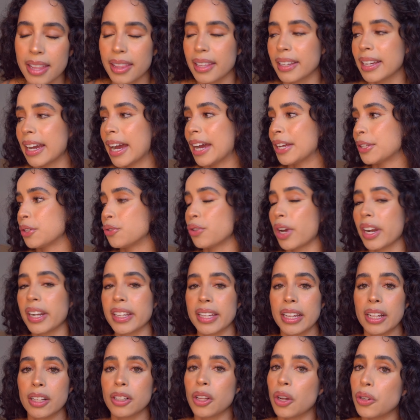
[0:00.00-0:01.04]
the guys who try to
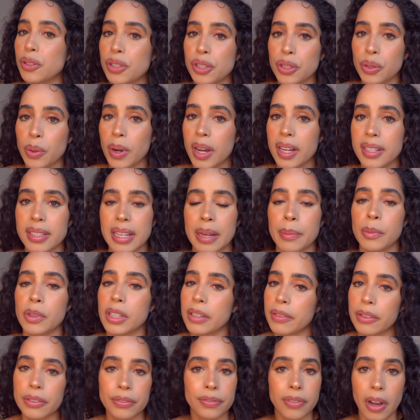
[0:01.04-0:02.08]
get close to us and will
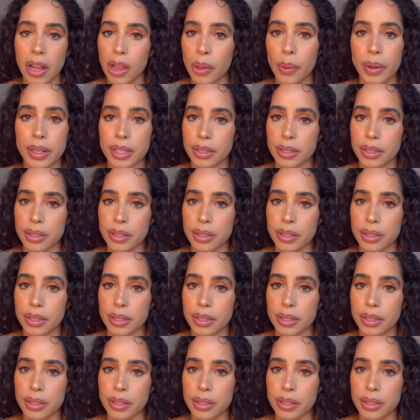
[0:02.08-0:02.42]
even follow